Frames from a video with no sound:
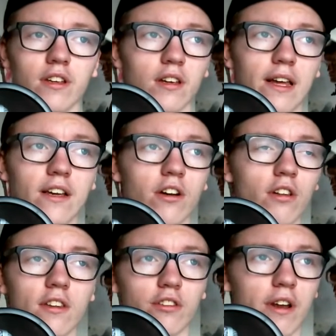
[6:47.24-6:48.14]
Like all
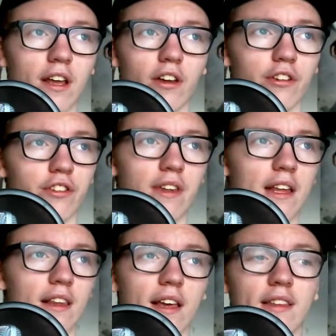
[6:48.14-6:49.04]
the trailers and that,
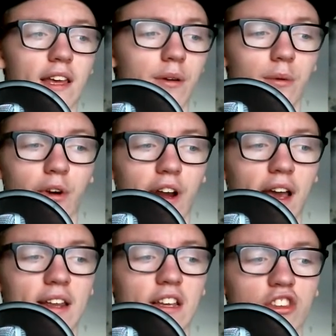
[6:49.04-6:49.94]
like they were
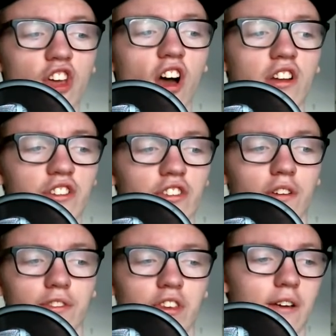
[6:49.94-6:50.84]
adding tons
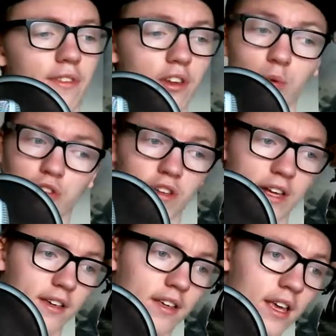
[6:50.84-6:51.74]
of stuff. This was like,